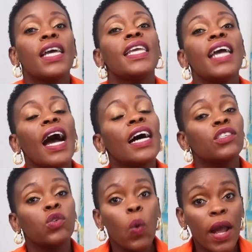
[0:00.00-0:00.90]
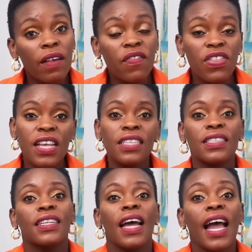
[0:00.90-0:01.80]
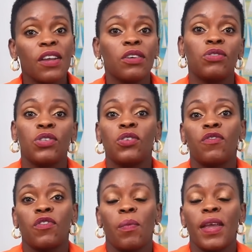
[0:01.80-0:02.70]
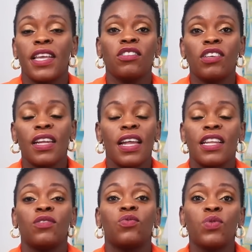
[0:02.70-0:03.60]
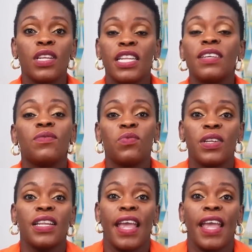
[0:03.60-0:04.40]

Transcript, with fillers: here are 12 things that I got rid of from my kitchen and it really, really